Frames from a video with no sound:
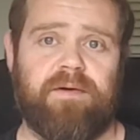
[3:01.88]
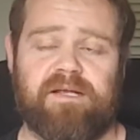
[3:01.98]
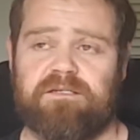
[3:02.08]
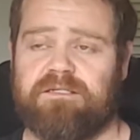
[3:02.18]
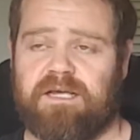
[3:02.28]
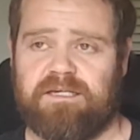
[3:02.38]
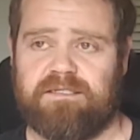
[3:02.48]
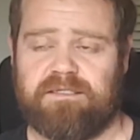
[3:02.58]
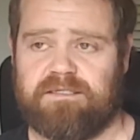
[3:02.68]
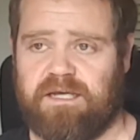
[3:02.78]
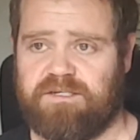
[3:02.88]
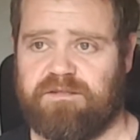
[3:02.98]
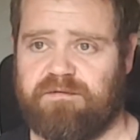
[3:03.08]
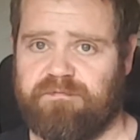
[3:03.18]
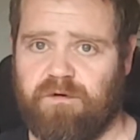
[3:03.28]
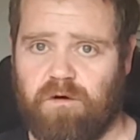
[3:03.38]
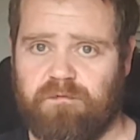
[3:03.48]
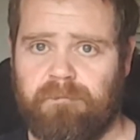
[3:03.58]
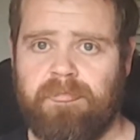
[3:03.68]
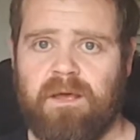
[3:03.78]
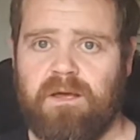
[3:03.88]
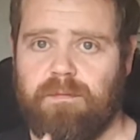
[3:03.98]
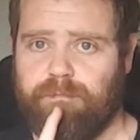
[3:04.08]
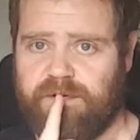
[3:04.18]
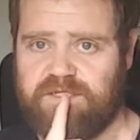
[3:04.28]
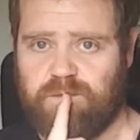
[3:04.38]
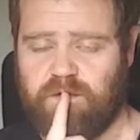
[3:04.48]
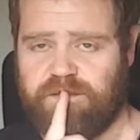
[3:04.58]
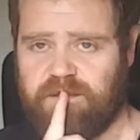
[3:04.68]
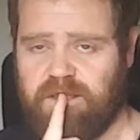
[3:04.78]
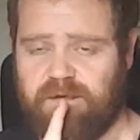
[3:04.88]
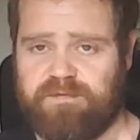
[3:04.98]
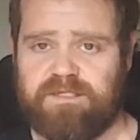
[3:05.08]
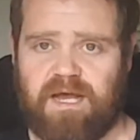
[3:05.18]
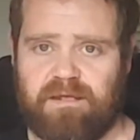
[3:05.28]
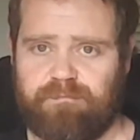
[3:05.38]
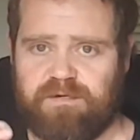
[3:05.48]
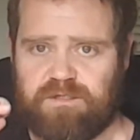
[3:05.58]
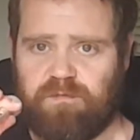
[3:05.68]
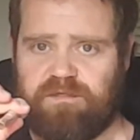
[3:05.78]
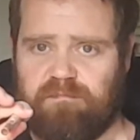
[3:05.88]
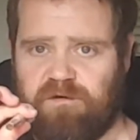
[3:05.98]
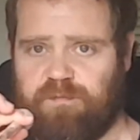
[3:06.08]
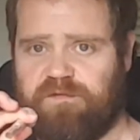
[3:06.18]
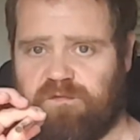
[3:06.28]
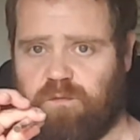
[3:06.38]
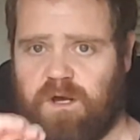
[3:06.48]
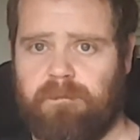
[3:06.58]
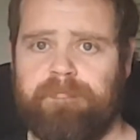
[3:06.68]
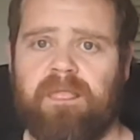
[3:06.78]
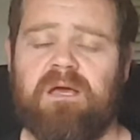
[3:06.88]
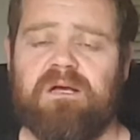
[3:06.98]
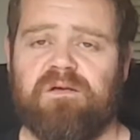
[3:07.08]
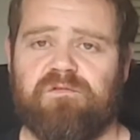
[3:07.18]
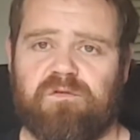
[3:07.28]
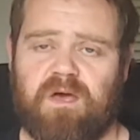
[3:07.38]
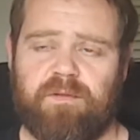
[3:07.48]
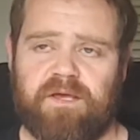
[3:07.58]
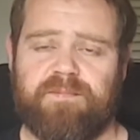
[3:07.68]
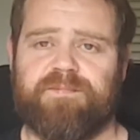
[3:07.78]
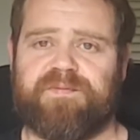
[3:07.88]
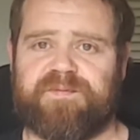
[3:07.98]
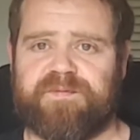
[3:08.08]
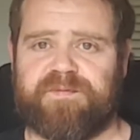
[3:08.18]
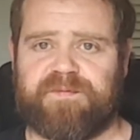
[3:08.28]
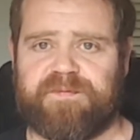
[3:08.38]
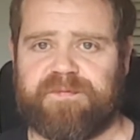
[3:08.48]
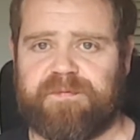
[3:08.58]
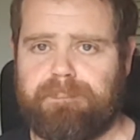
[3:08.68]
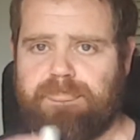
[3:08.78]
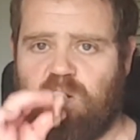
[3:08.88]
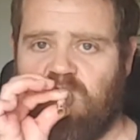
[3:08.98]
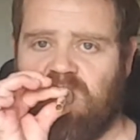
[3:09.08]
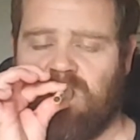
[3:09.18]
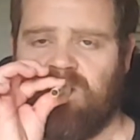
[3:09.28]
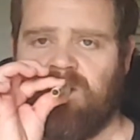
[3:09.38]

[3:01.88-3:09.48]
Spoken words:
exercises, etc., that involve buzzing with the lips and buzzing with the mouthpiece as well. So that'd be like, or